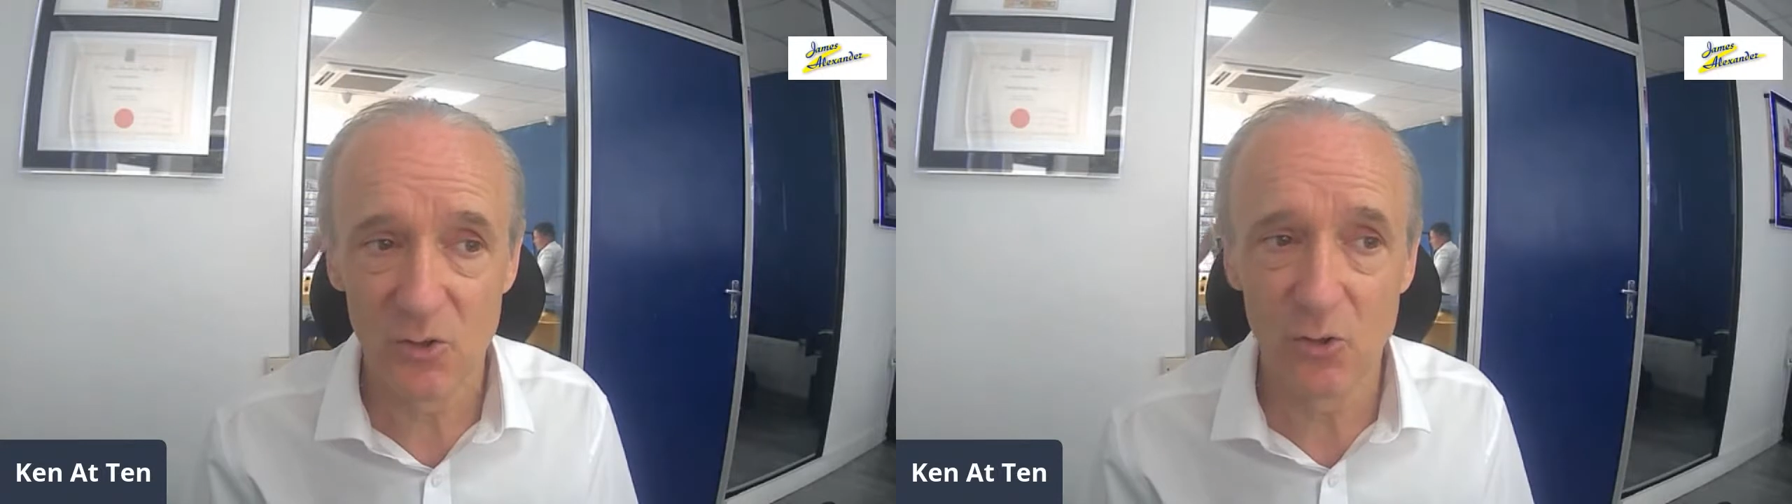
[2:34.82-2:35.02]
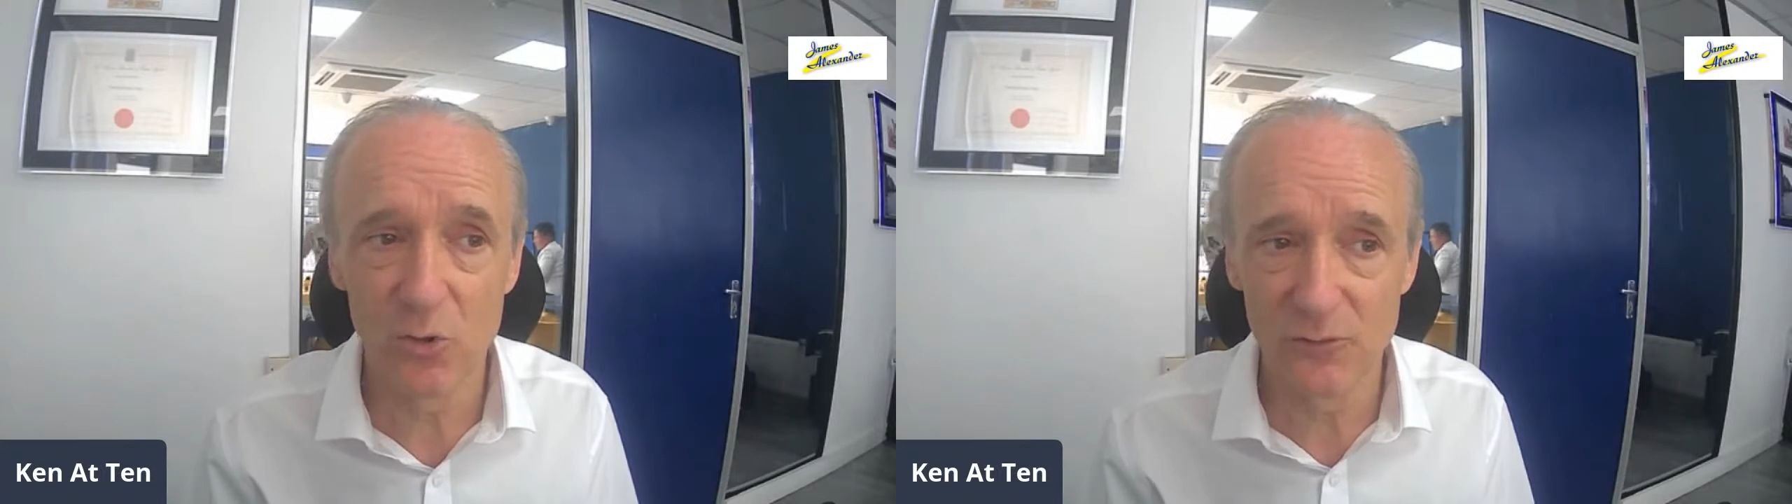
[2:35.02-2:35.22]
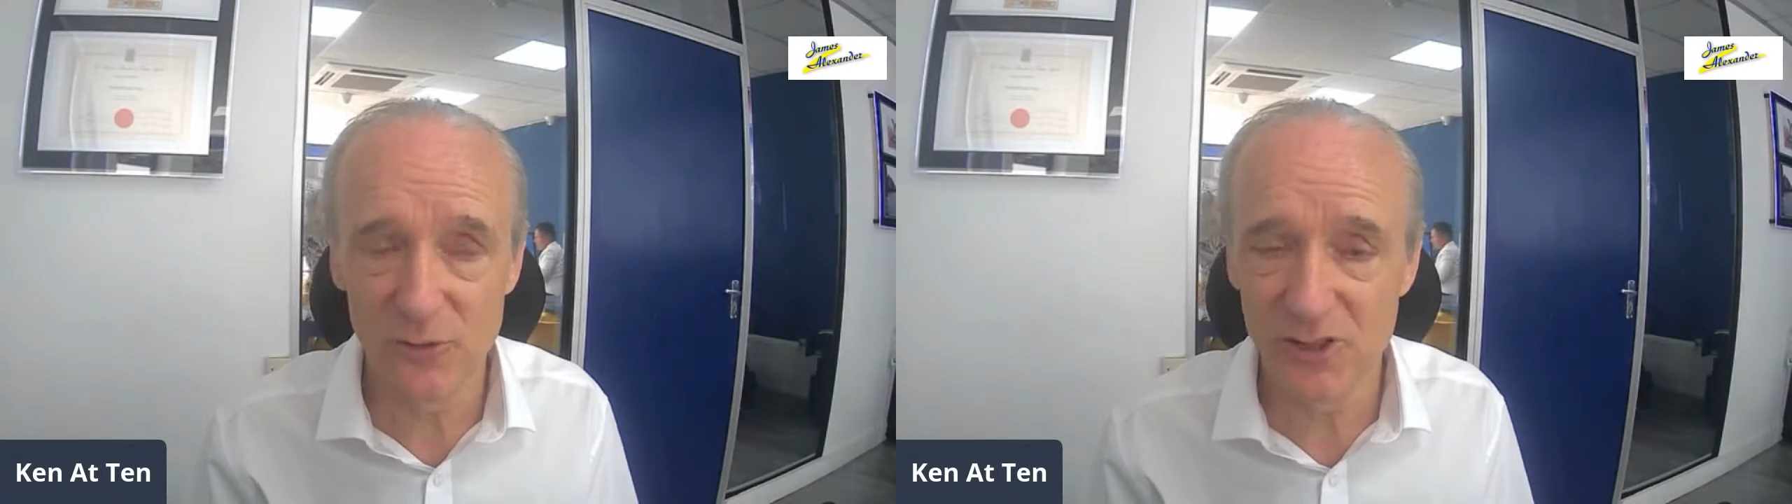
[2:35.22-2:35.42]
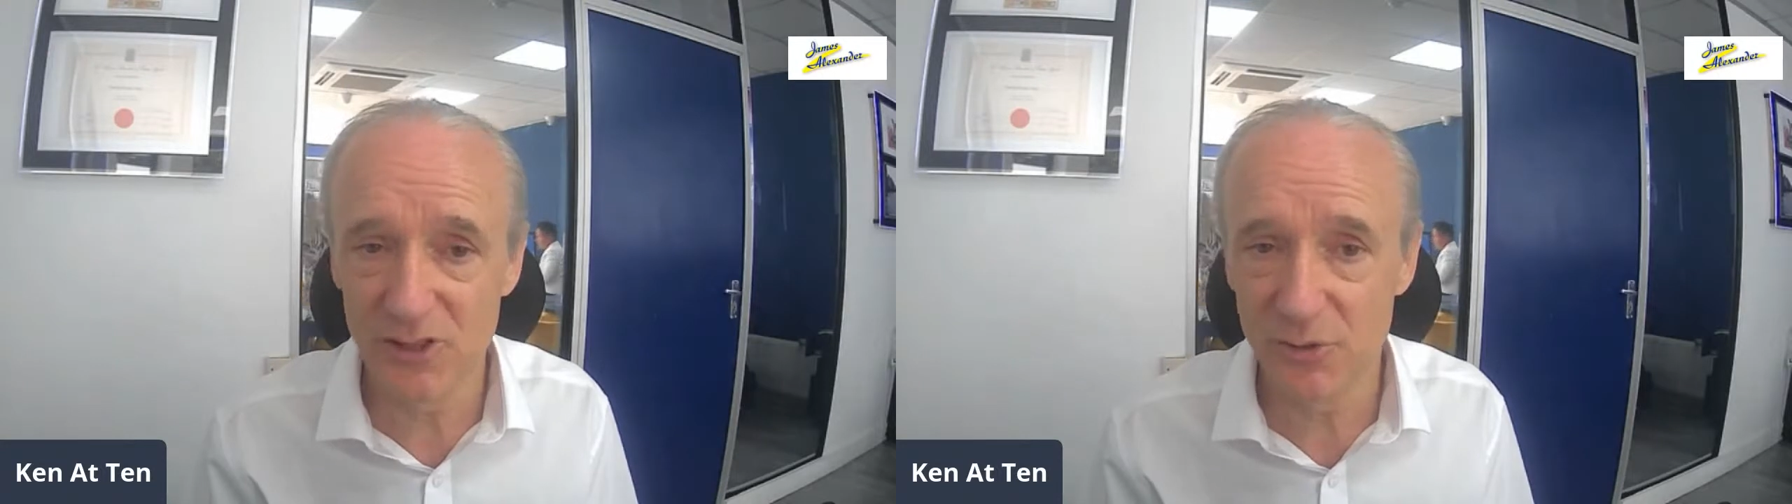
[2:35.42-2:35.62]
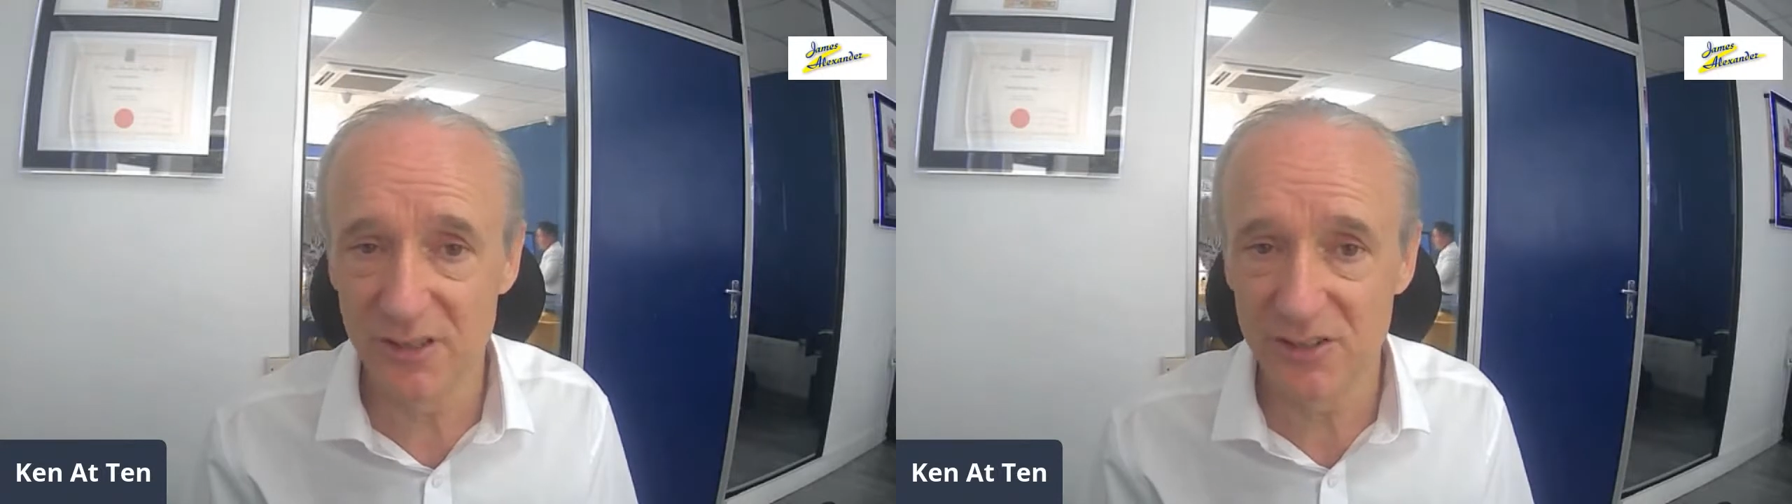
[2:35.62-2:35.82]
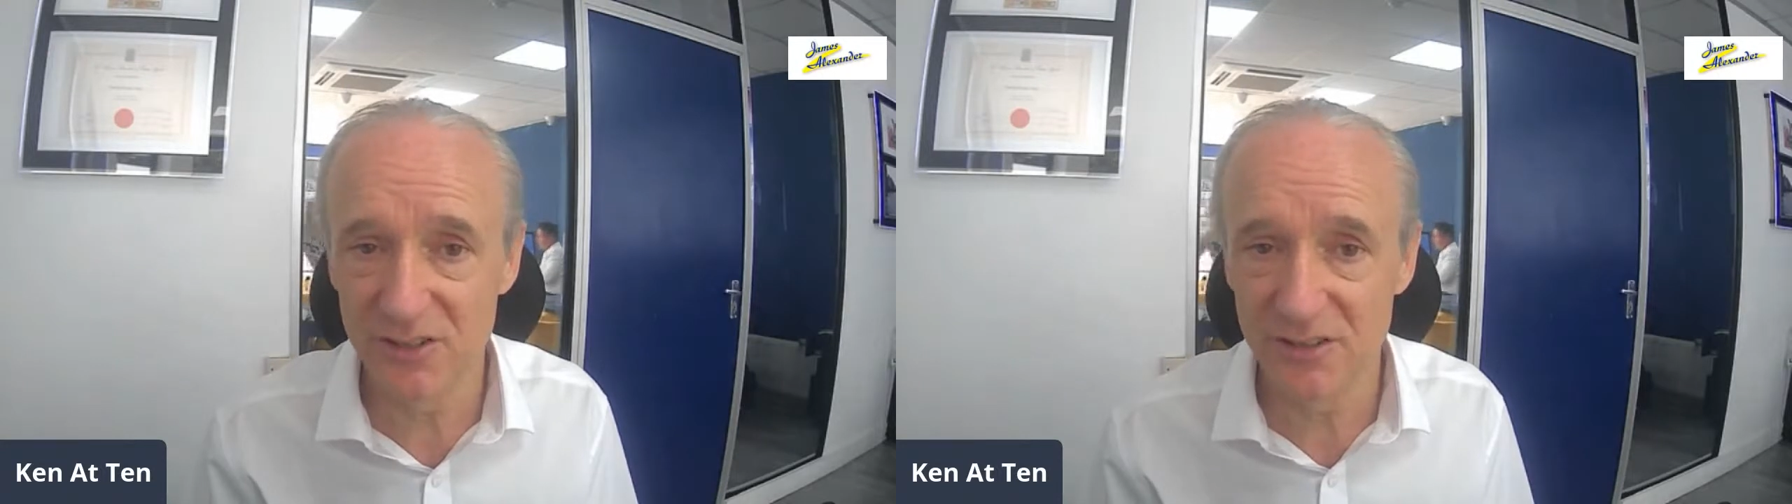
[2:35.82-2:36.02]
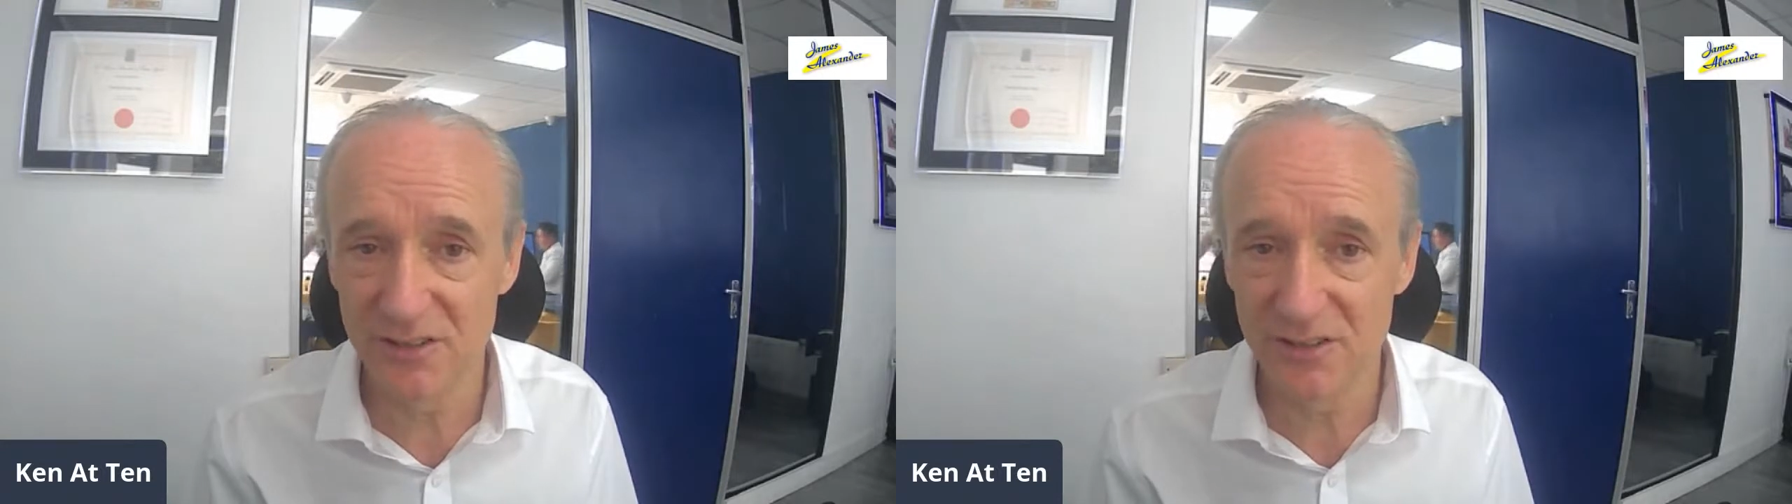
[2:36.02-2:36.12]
Awful situation, and